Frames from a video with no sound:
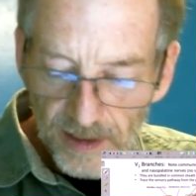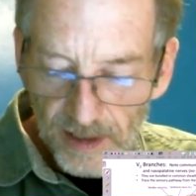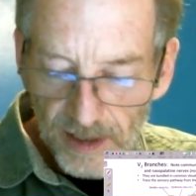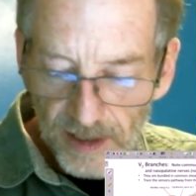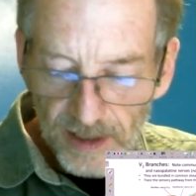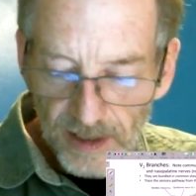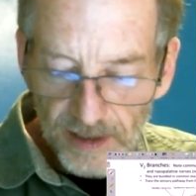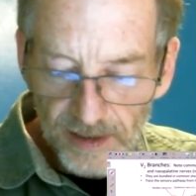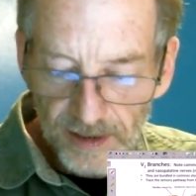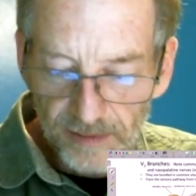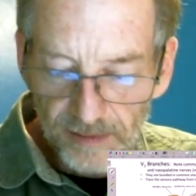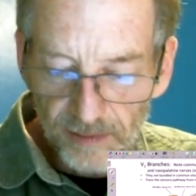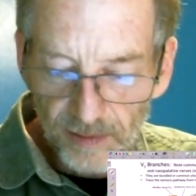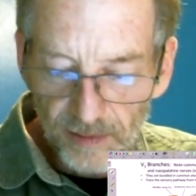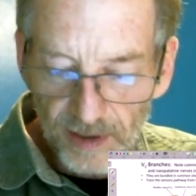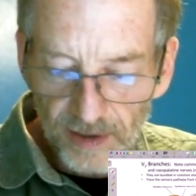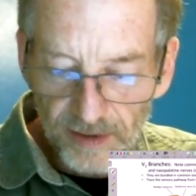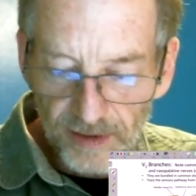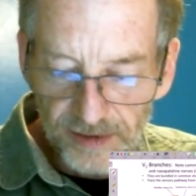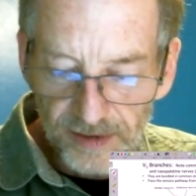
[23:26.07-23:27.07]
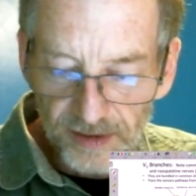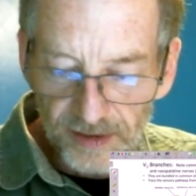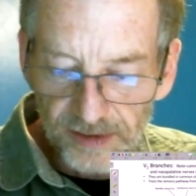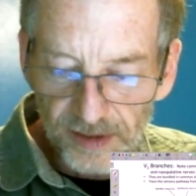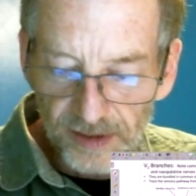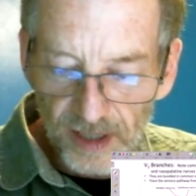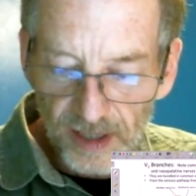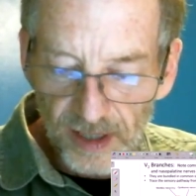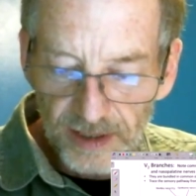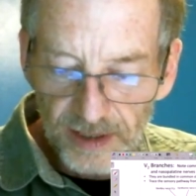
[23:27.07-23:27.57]
And this is what I was just
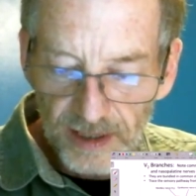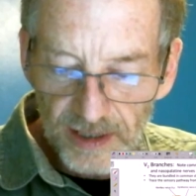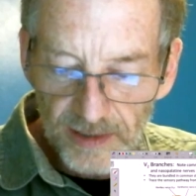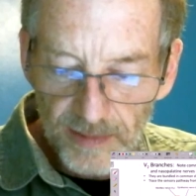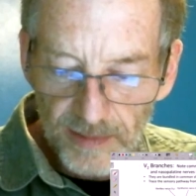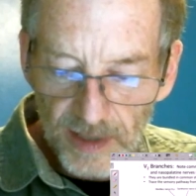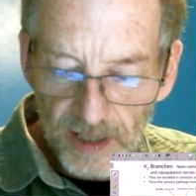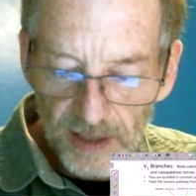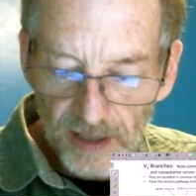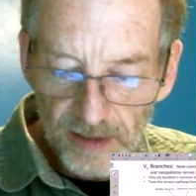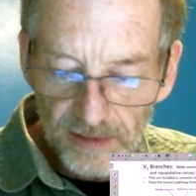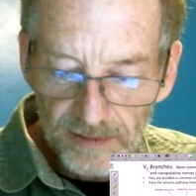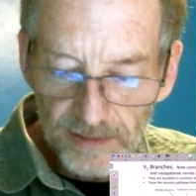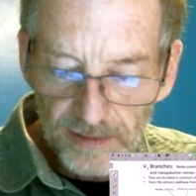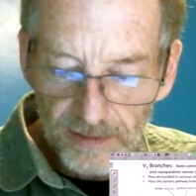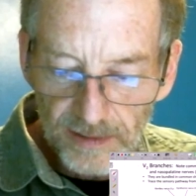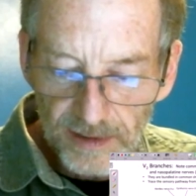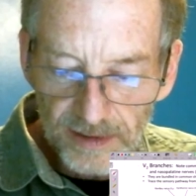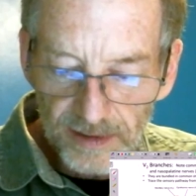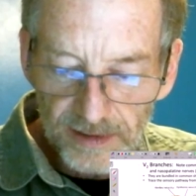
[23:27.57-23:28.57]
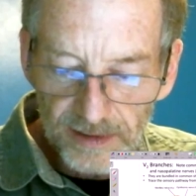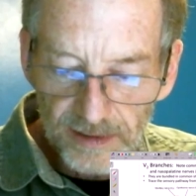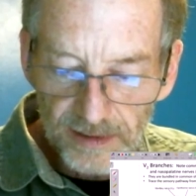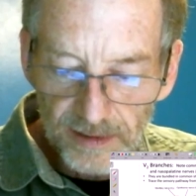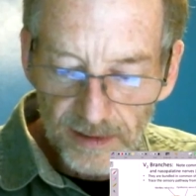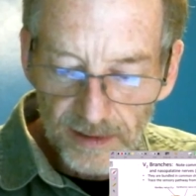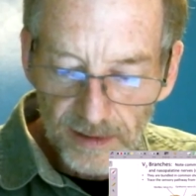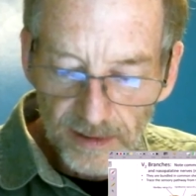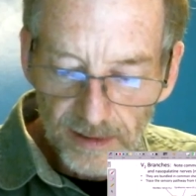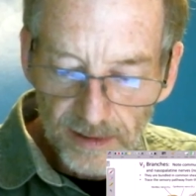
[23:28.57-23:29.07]
talking about.
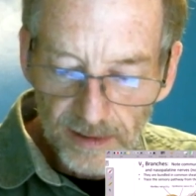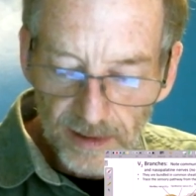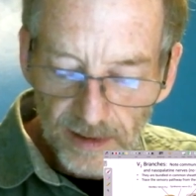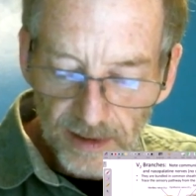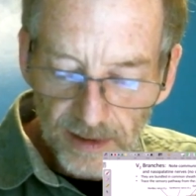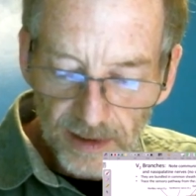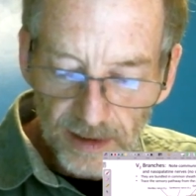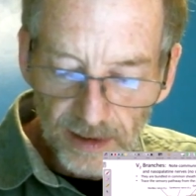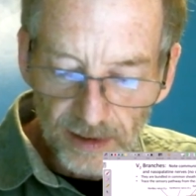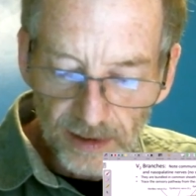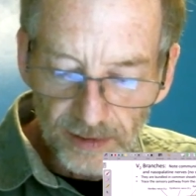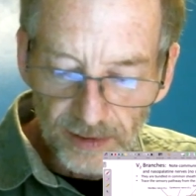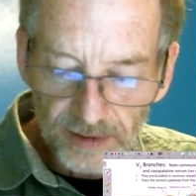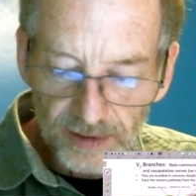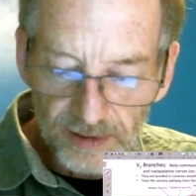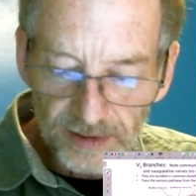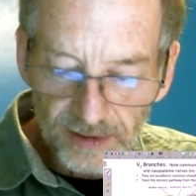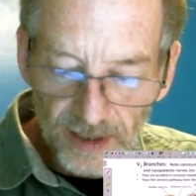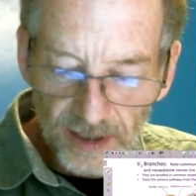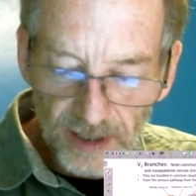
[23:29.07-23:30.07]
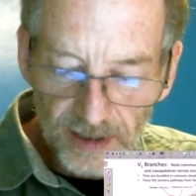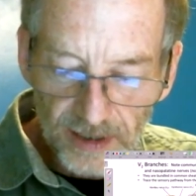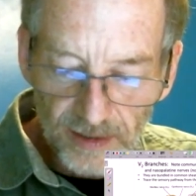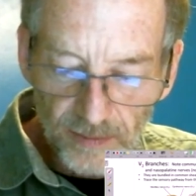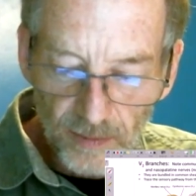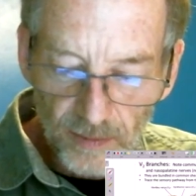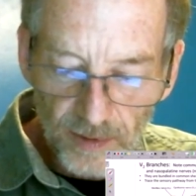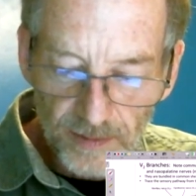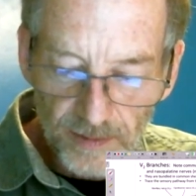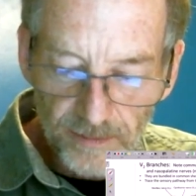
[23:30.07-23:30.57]
It looks like
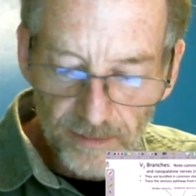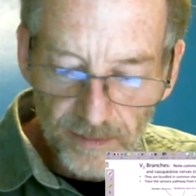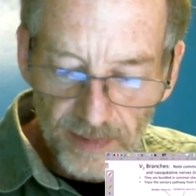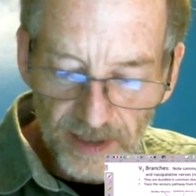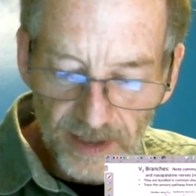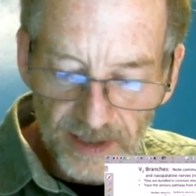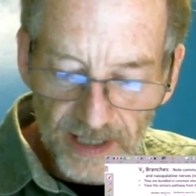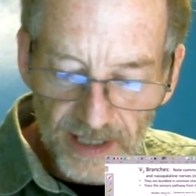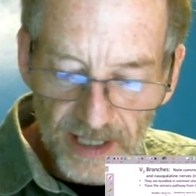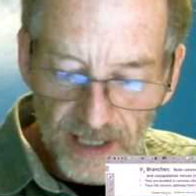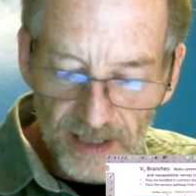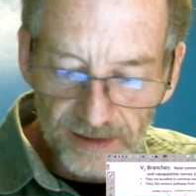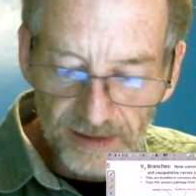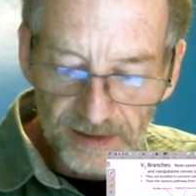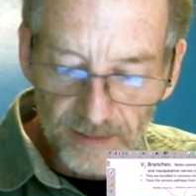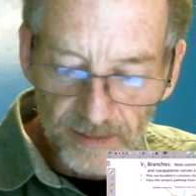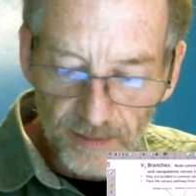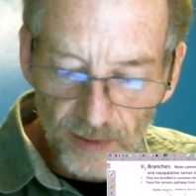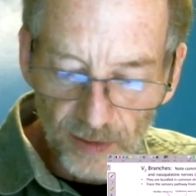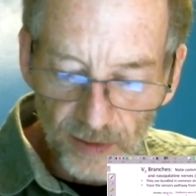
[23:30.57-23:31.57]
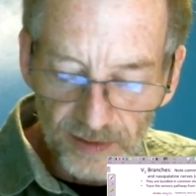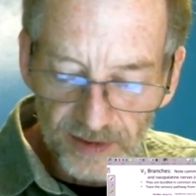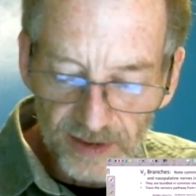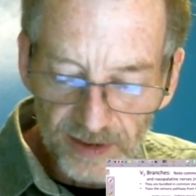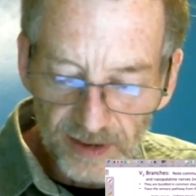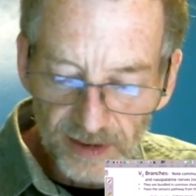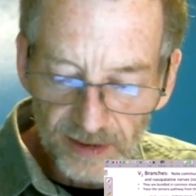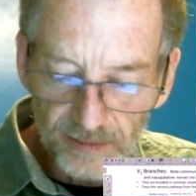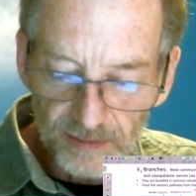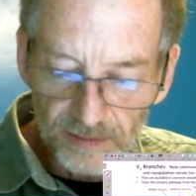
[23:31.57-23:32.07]
one big
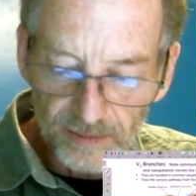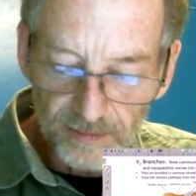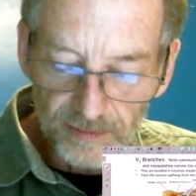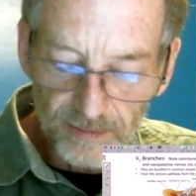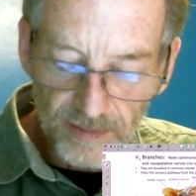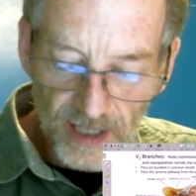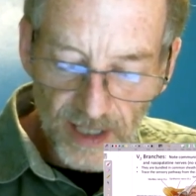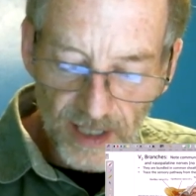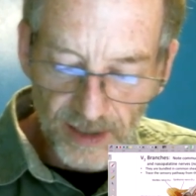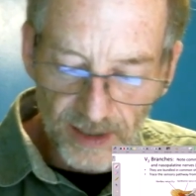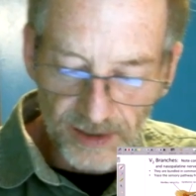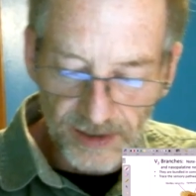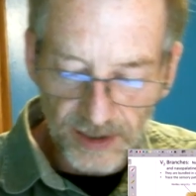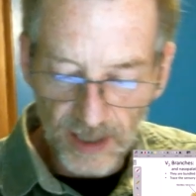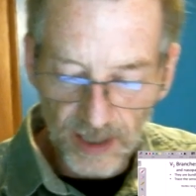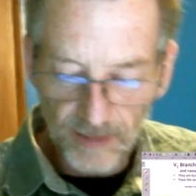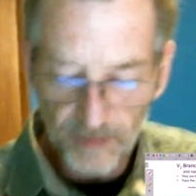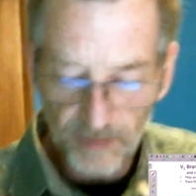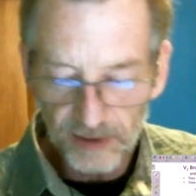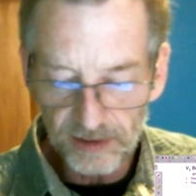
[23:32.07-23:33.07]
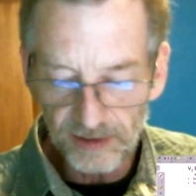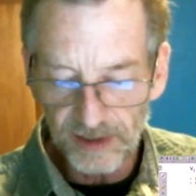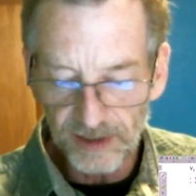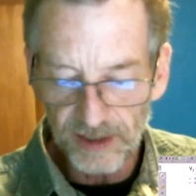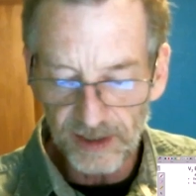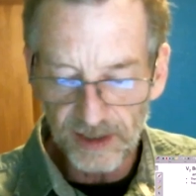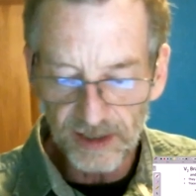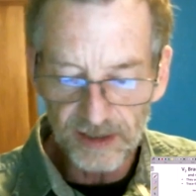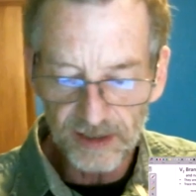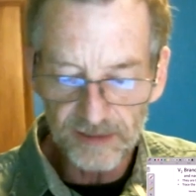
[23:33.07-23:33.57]
anastomosis. Anatomically it
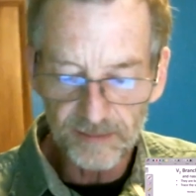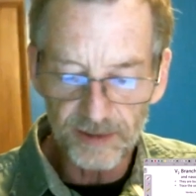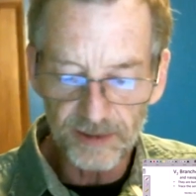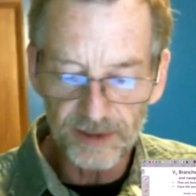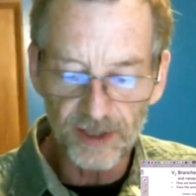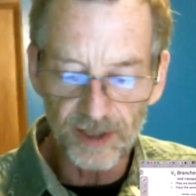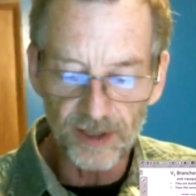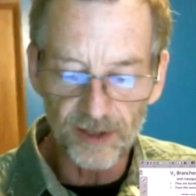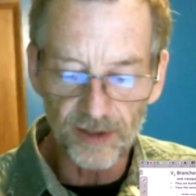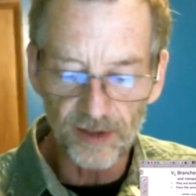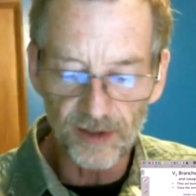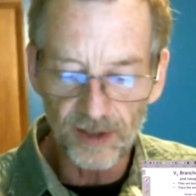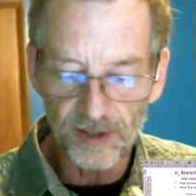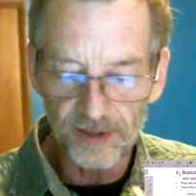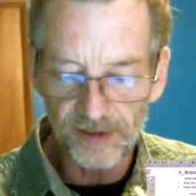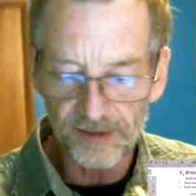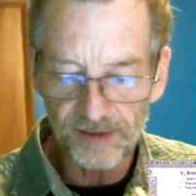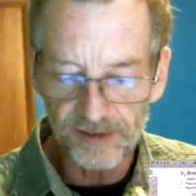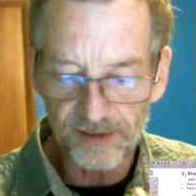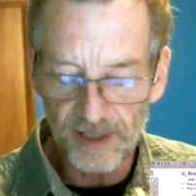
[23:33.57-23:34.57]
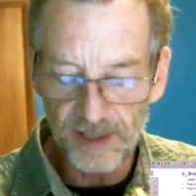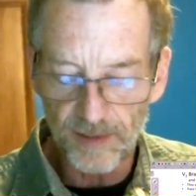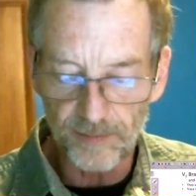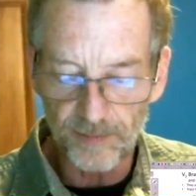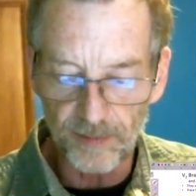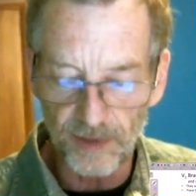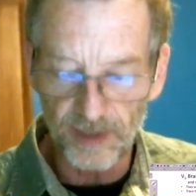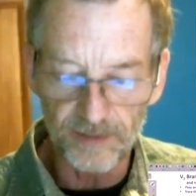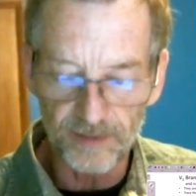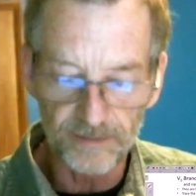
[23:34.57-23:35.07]
is, but the neurons are
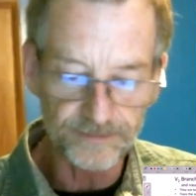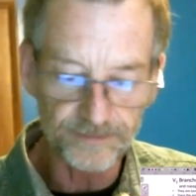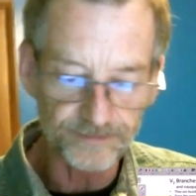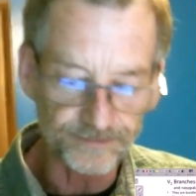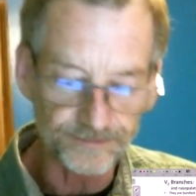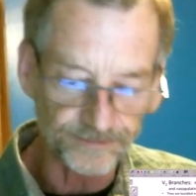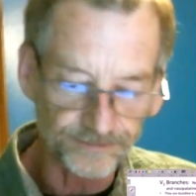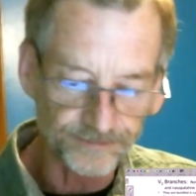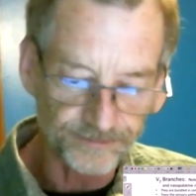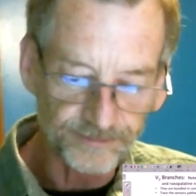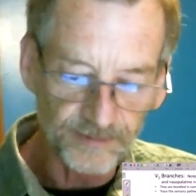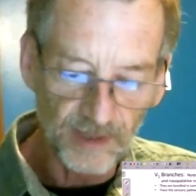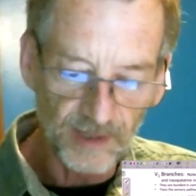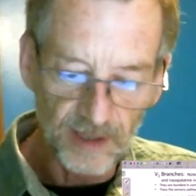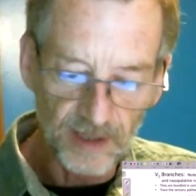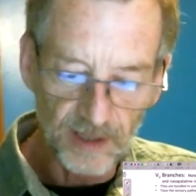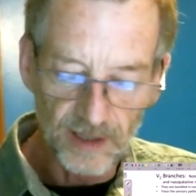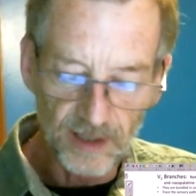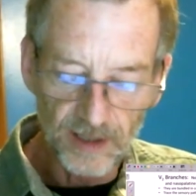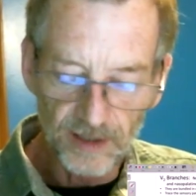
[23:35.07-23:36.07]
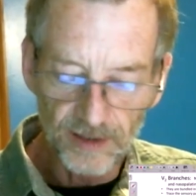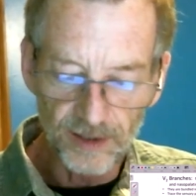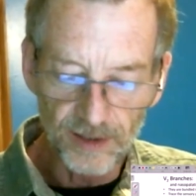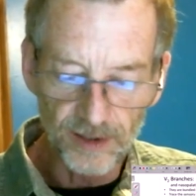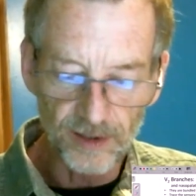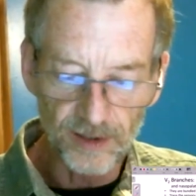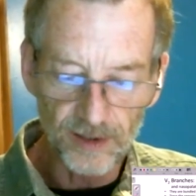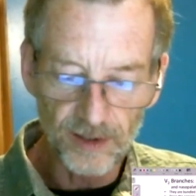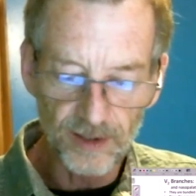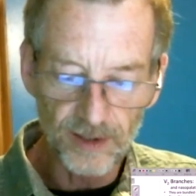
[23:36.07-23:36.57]
separate.
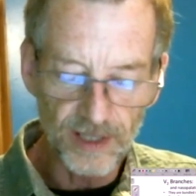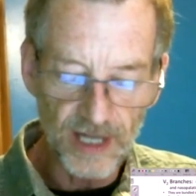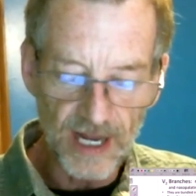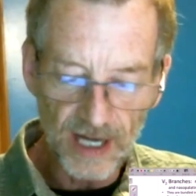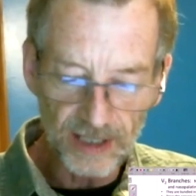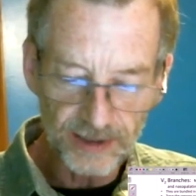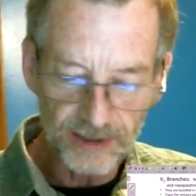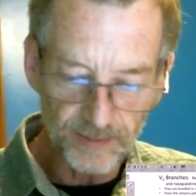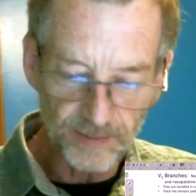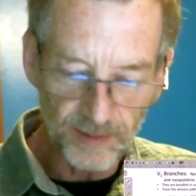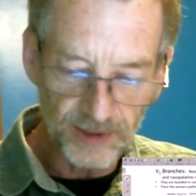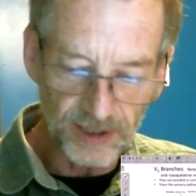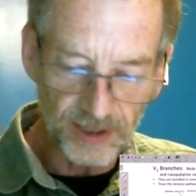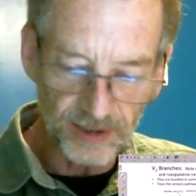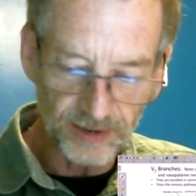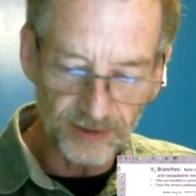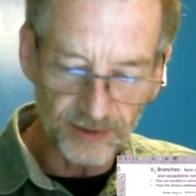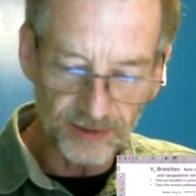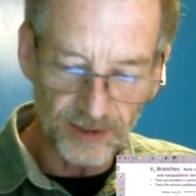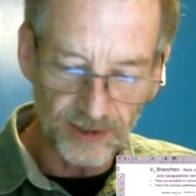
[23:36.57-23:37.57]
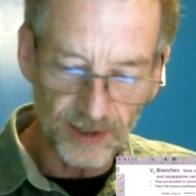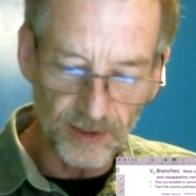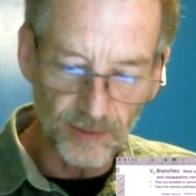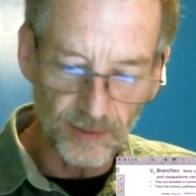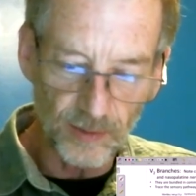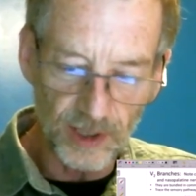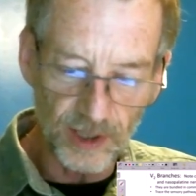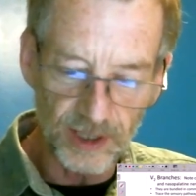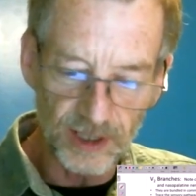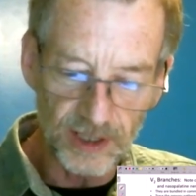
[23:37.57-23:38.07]
The action potentials aren't
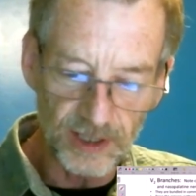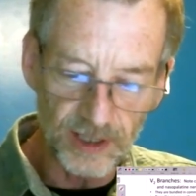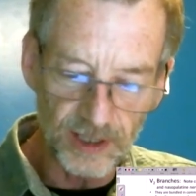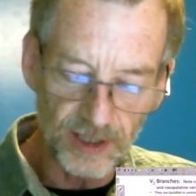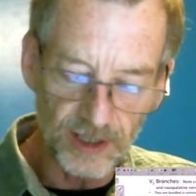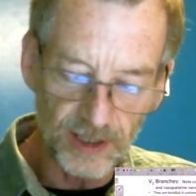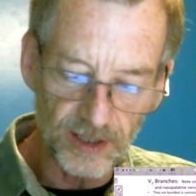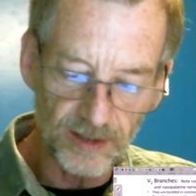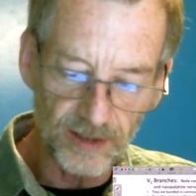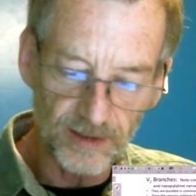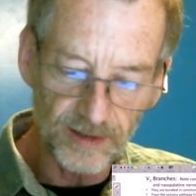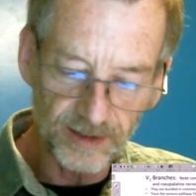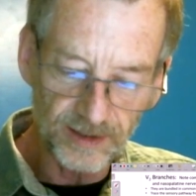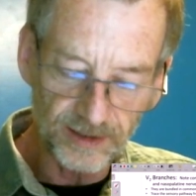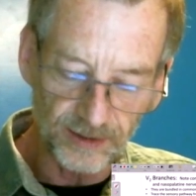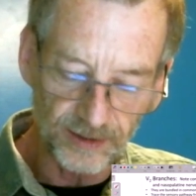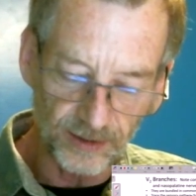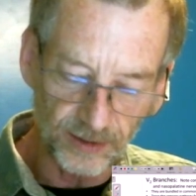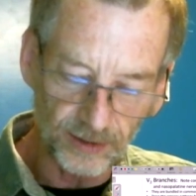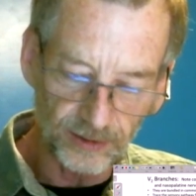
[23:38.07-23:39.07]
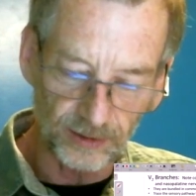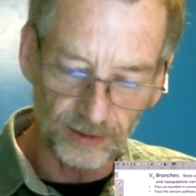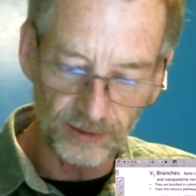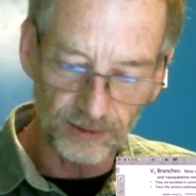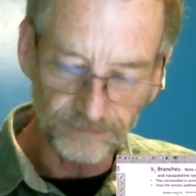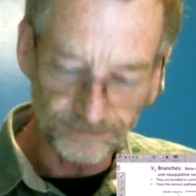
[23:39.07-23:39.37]
running in a circle